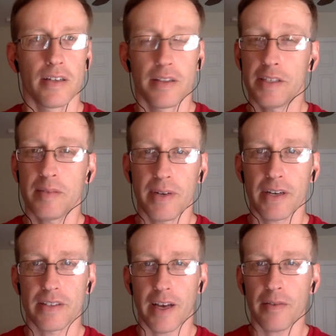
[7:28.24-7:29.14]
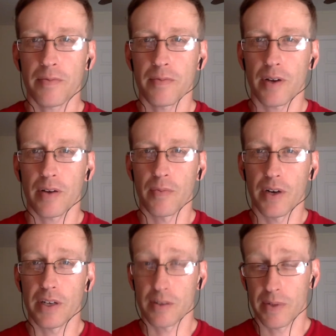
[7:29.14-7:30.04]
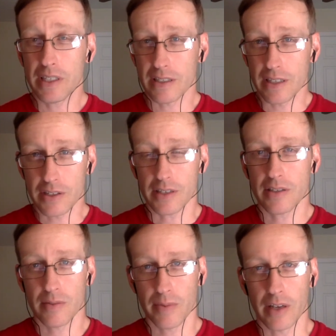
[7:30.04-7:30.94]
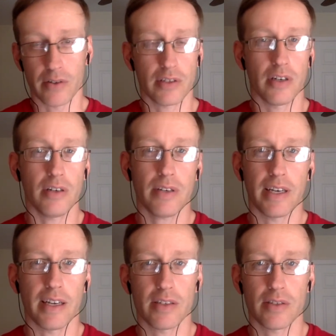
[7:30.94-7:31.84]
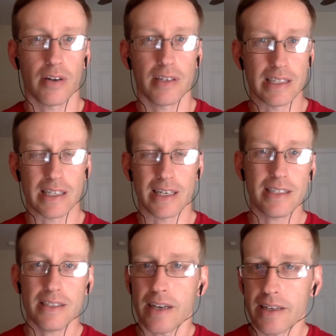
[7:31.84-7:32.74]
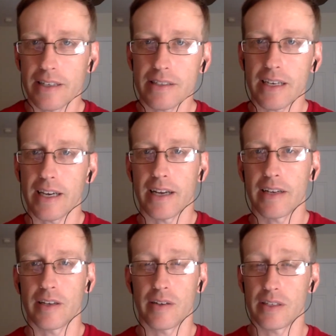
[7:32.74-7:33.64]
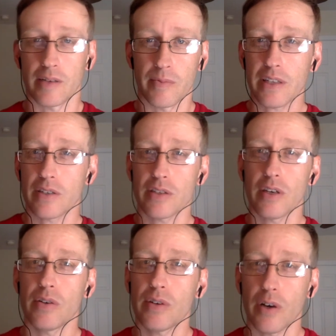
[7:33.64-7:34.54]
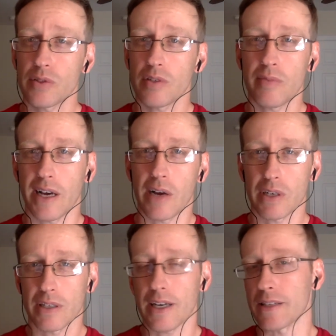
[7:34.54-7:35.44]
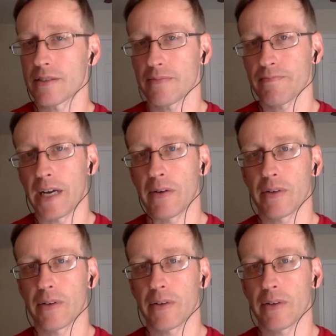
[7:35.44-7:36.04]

This American Life was originally just the radio show. It started in the 1990s and it is a weekly show hosted by Ira Glass. Ira